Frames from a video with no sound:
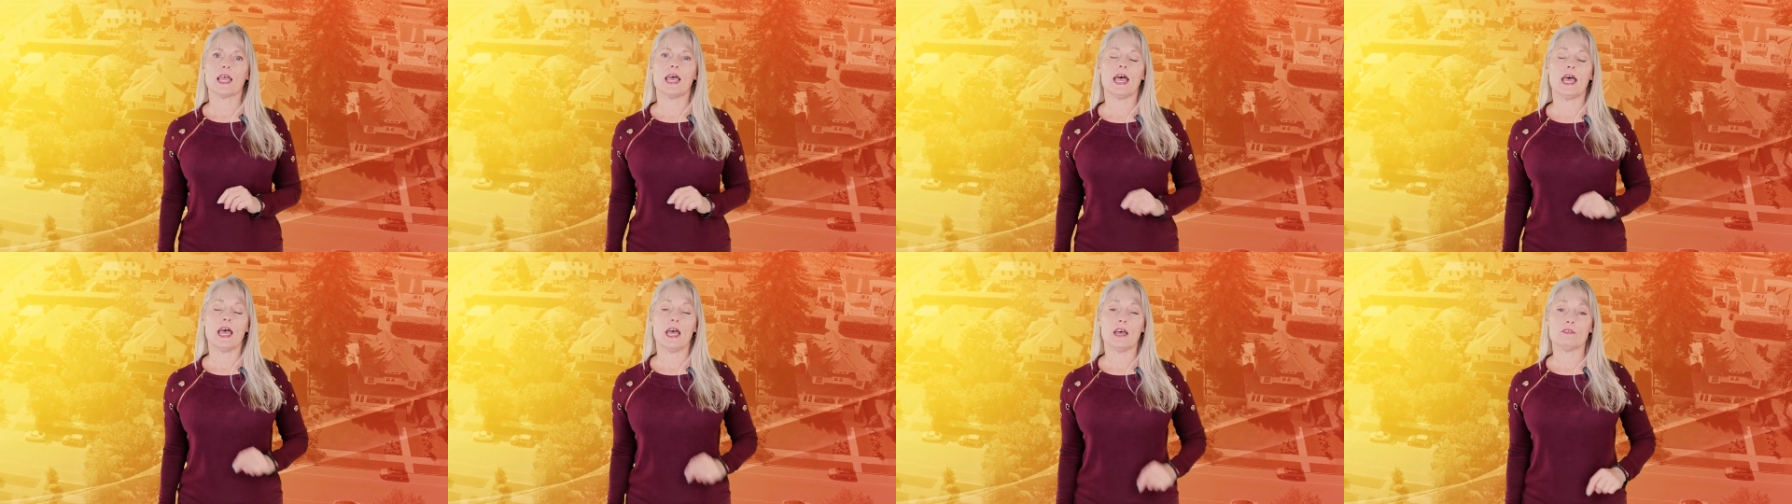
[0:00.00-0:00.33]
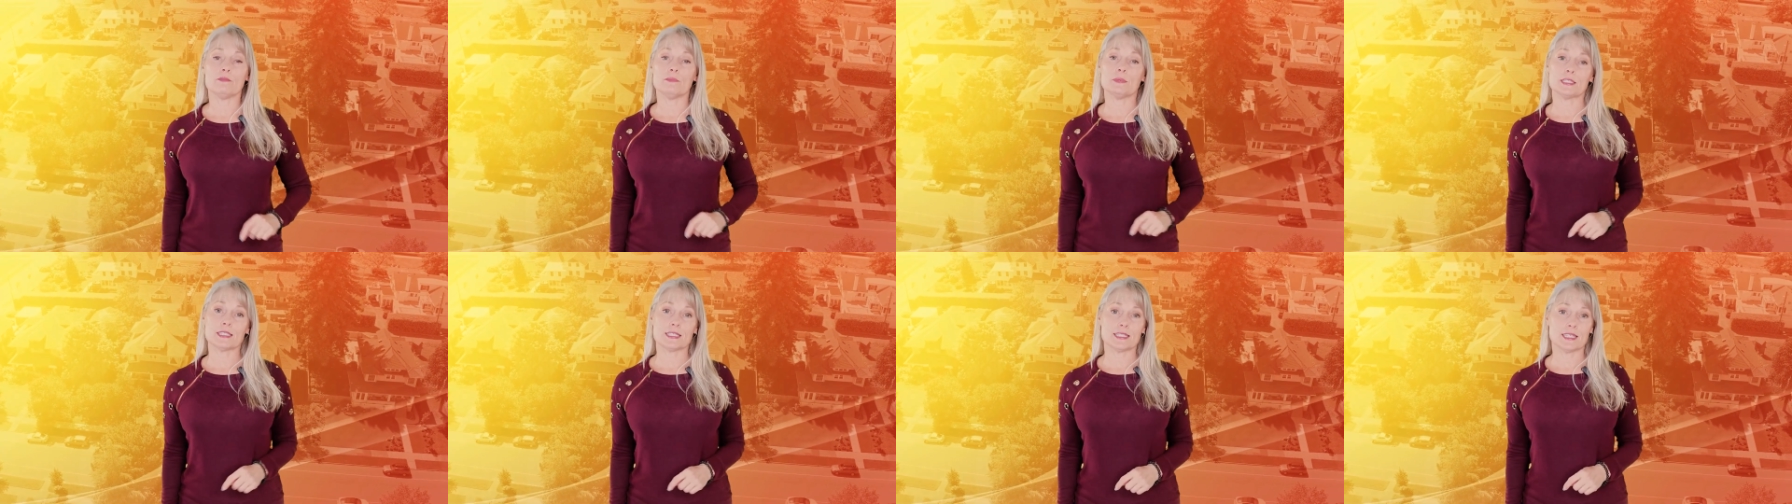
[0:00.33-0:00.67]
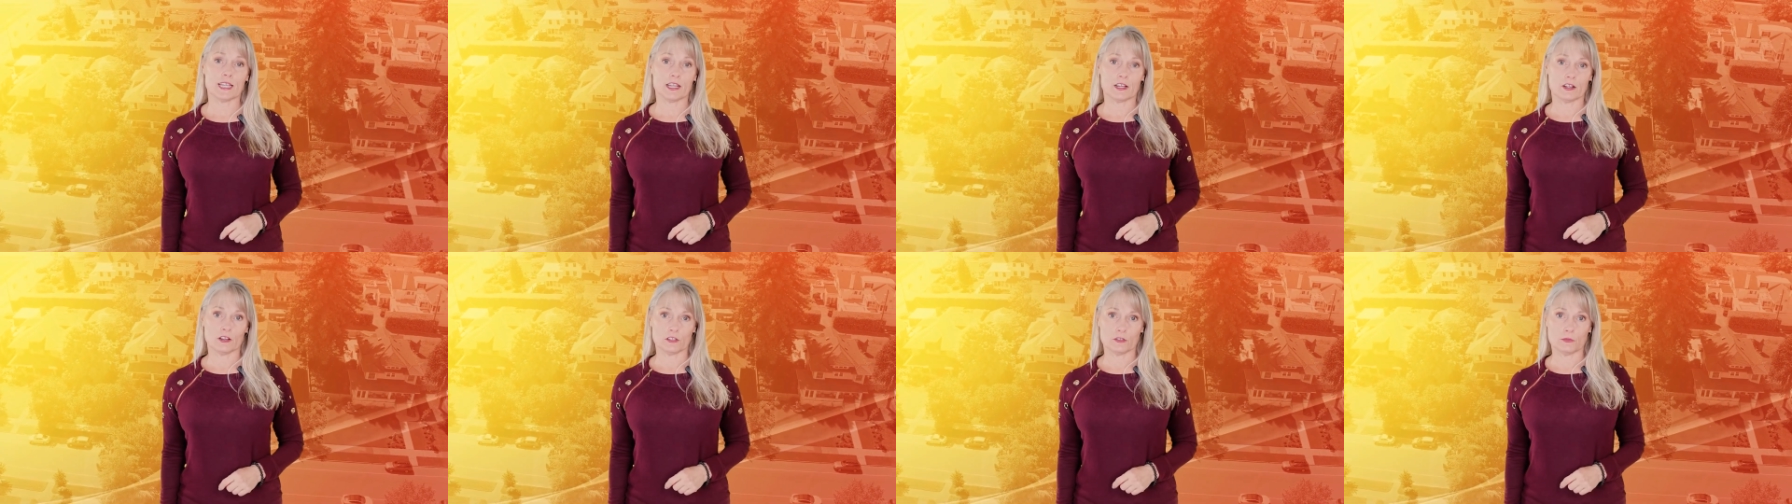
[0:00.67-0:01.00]
have been
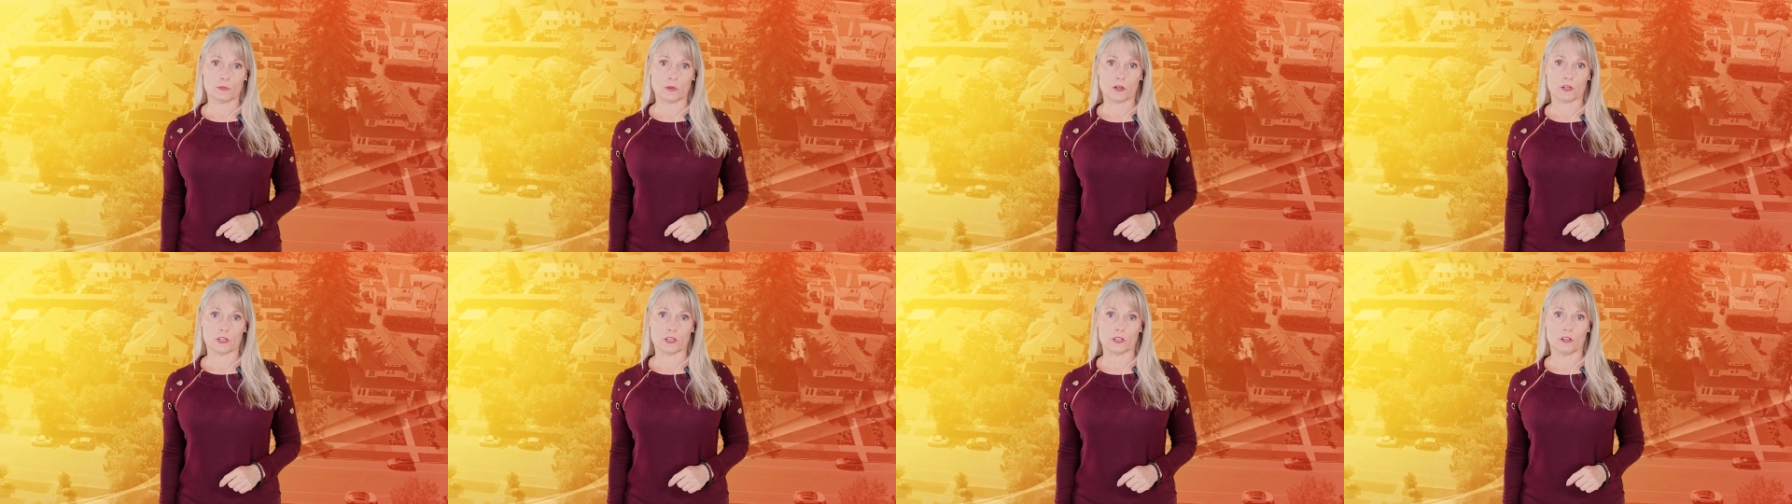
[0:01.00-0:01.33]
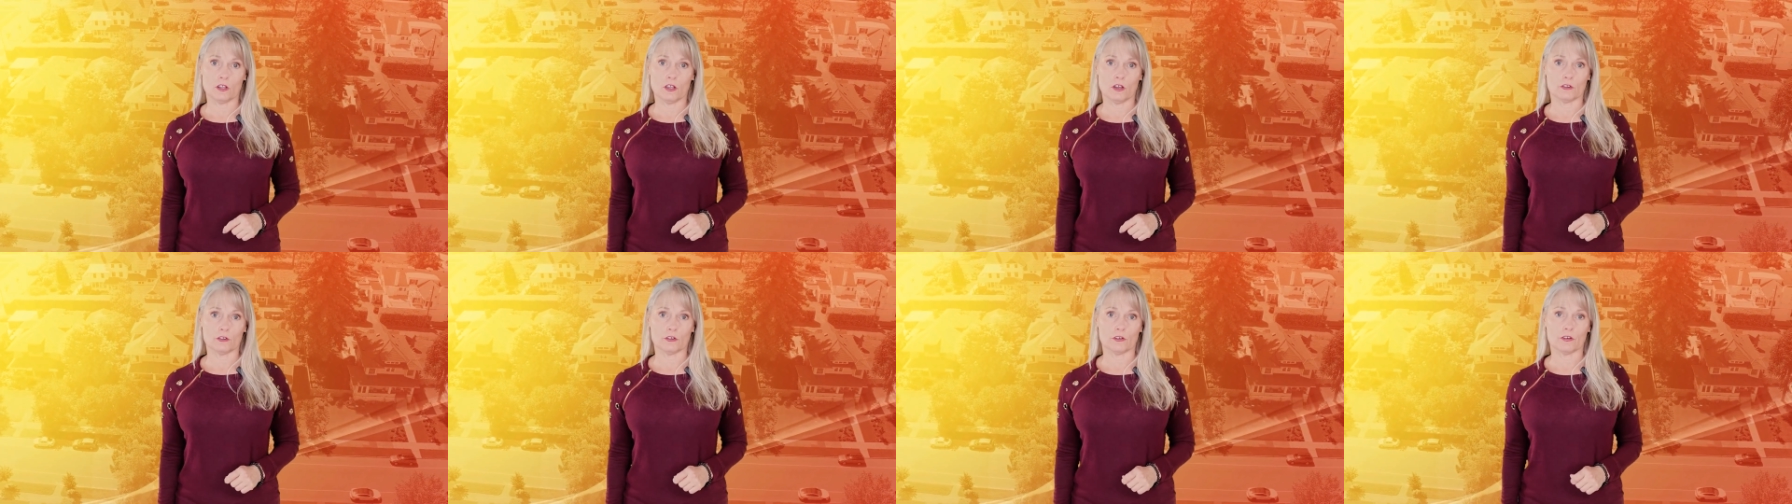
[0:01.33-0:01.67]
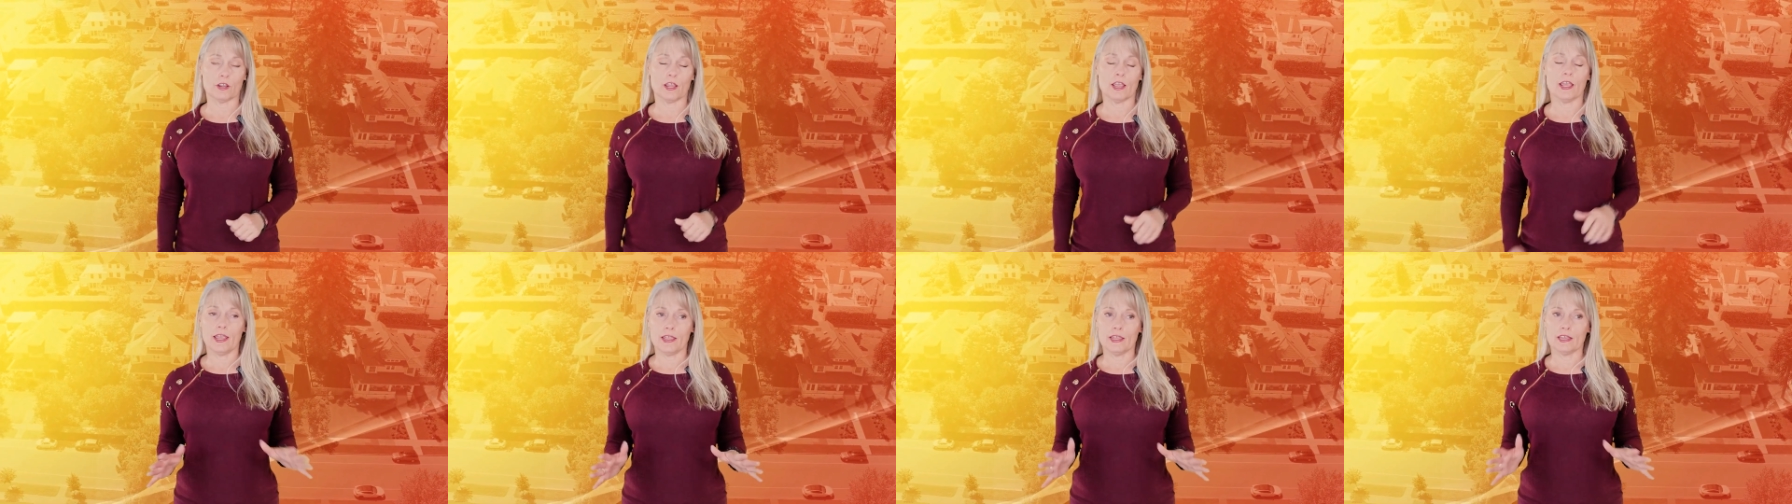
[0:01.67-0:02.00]
staying on the market
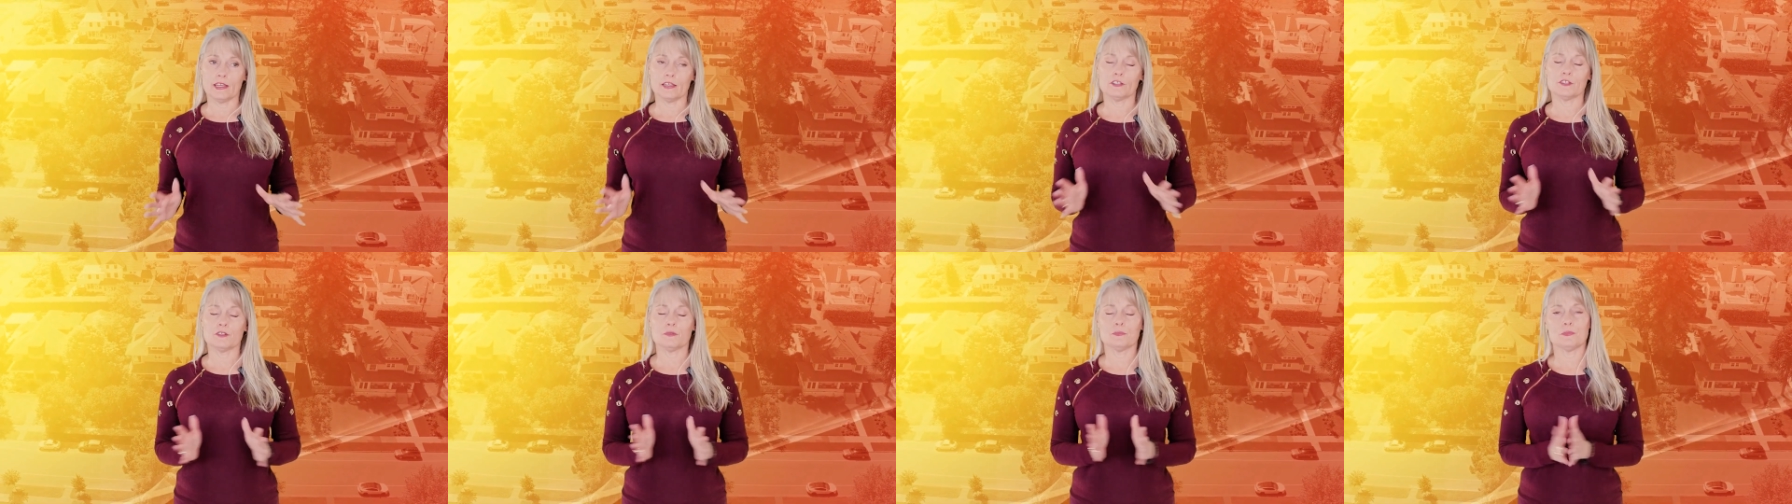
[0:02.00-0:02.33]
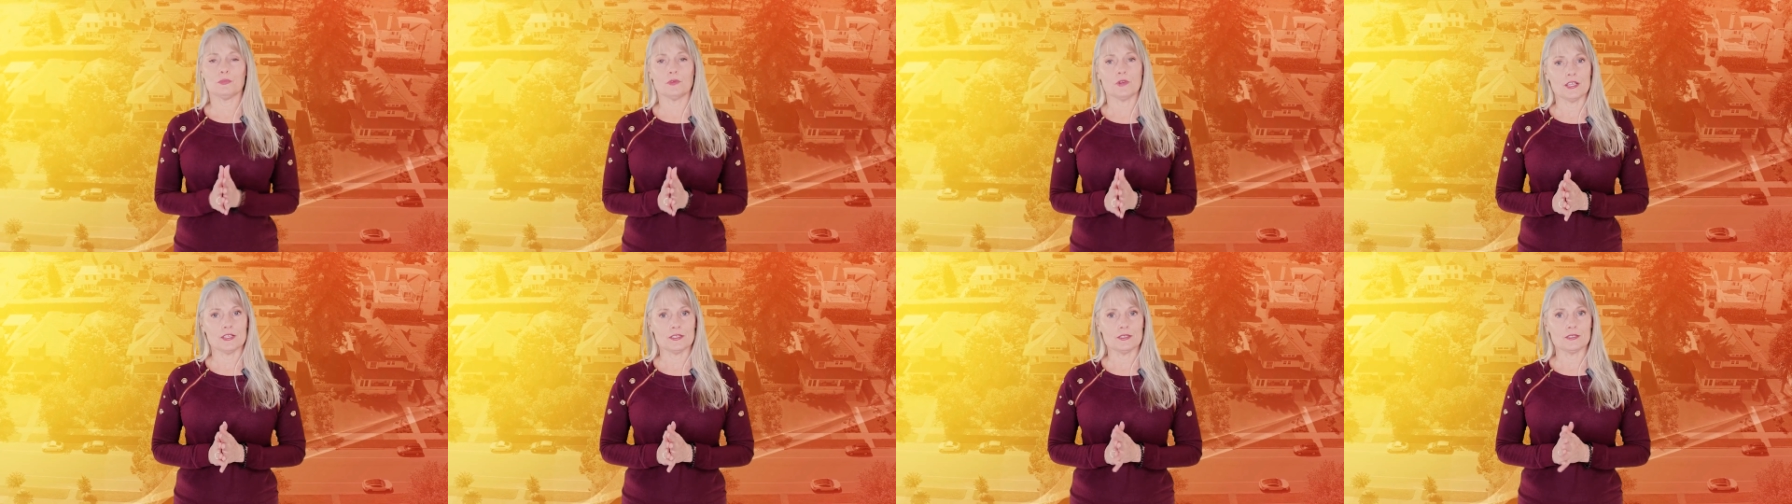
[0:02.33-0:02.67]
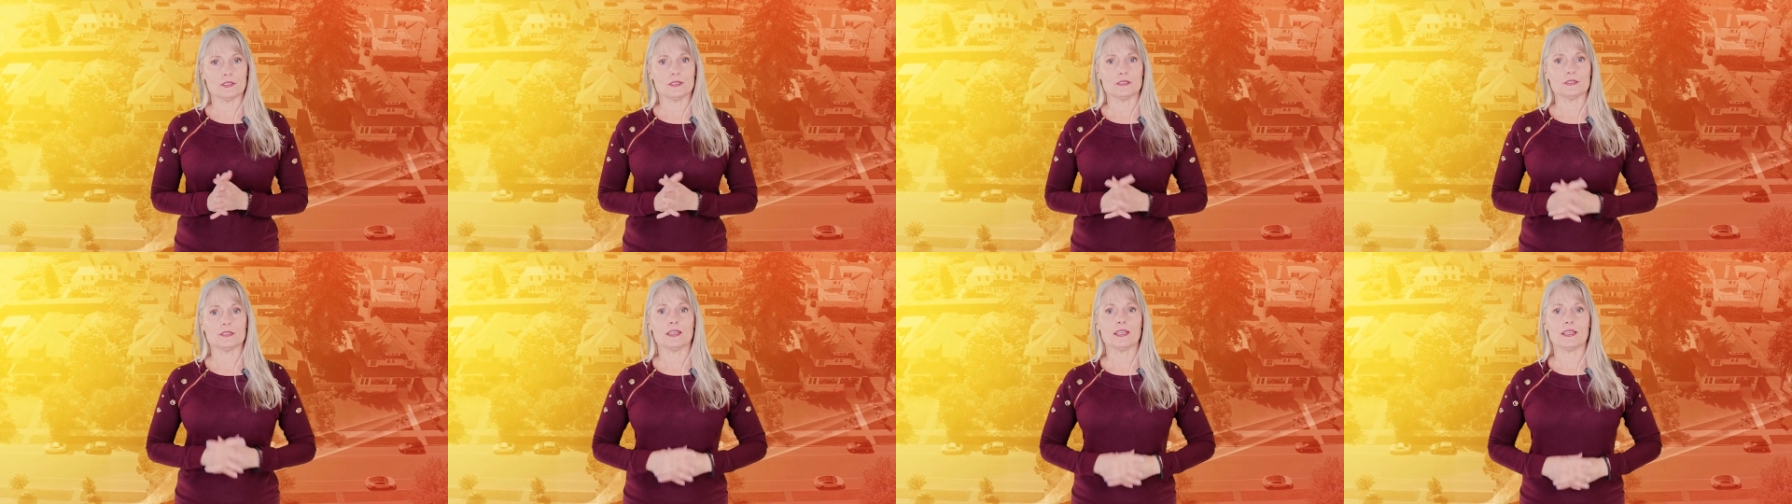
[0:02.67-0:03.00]
longer and
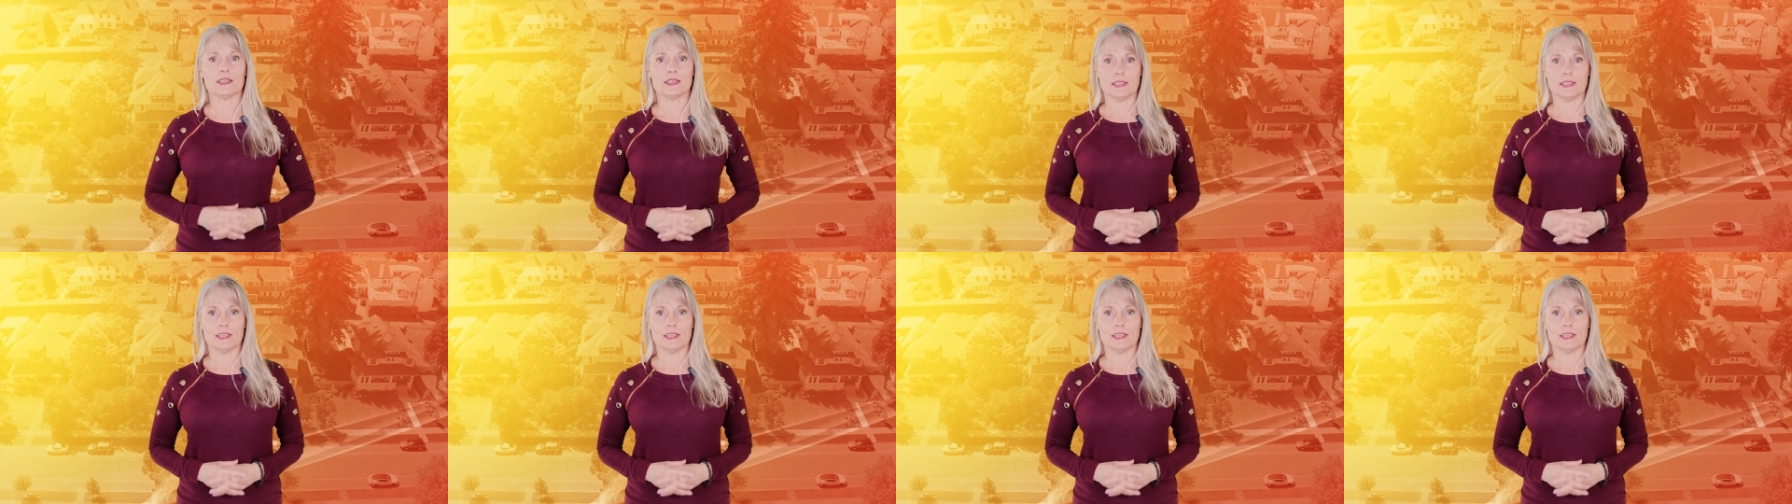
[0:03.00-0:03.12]
prices